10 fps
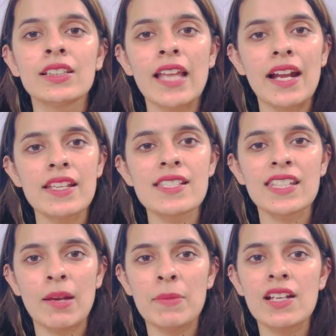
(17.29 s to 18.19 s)
that is
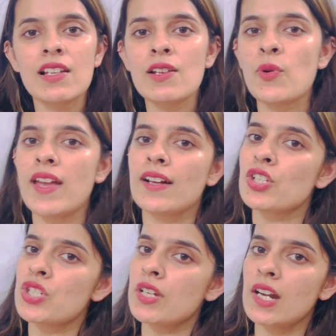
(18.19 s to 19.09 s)
chemical
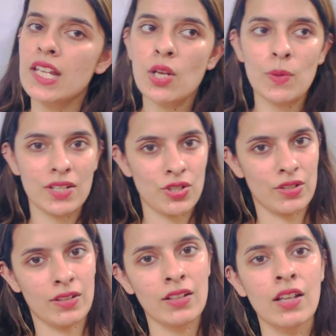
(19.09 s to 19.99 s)
reaction and equation.